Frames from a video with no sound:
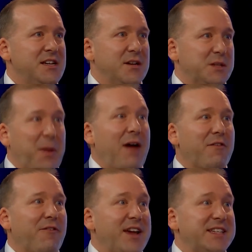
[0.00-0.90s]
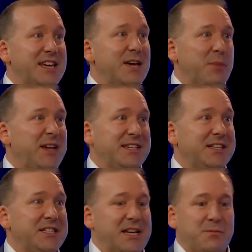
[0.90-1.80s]
To paraphrase it, it basically
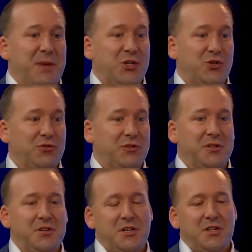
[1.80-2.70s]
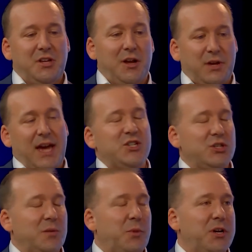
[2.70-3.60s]
says, make sure that the location
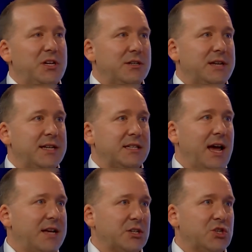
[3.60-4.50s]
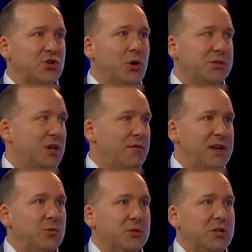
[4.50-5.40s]
you're putting your data has controls that are
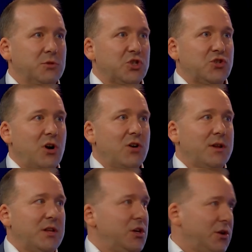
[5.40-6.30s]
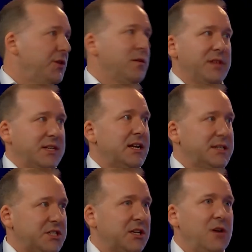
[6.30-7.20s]
equal to or stronger, and that you're not doing things like
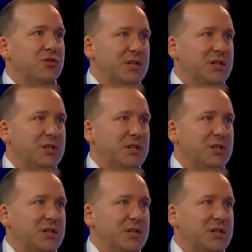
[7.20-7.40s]
disclosure.